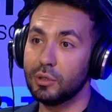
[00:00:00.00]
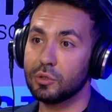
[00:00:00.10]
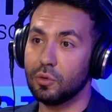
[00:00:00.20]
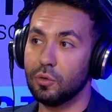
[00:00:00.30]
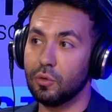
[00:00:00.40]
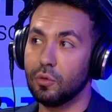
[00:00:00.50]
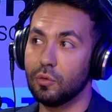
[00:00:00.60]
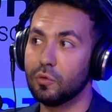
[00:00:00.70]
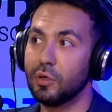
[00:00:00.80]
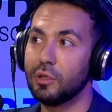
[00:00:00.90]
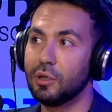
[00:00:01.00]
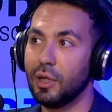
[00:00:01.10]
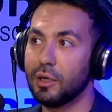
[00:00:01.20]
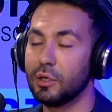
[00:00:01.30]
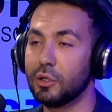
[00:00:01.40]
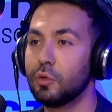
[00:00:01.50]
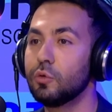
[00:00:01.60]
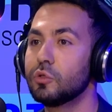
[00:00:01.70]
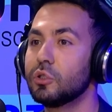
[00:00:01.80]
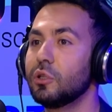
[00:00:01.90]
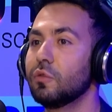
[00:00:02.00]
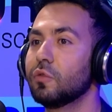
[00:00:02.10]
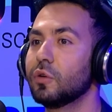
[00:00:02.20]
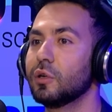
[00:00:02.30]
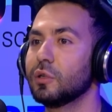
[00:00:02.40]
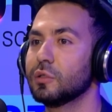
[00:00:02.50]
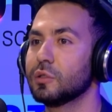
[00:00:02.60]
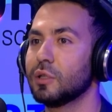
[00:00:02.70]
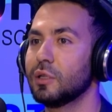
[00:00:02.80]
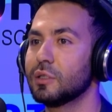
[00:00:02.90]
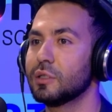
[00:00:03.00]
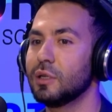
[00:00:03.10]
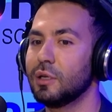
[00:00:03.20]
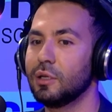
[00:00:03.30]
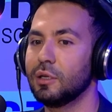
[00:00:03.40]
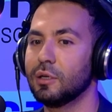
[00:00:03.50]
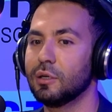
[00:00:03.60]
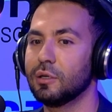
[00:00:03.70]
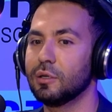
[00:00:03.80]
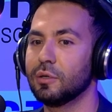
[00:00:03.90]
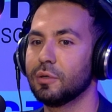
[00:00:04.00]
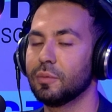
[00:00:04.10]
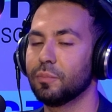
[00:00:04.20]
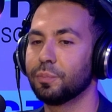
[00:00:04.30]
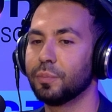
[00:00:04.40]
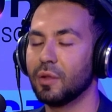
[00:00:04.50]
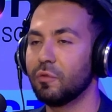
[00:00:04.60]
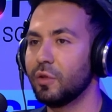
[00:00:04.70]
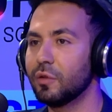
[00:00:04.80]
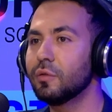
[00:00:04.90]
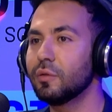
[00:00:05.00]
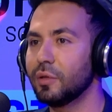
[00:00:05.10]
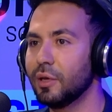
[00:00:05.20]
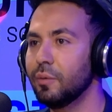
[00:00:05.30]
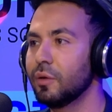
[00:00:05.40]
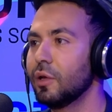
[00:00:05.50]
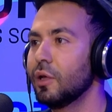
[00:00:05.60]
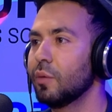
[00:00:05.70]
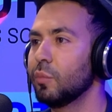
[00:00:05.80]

it's already like a huge difference, let's say, field, yeah? Mm-hmm.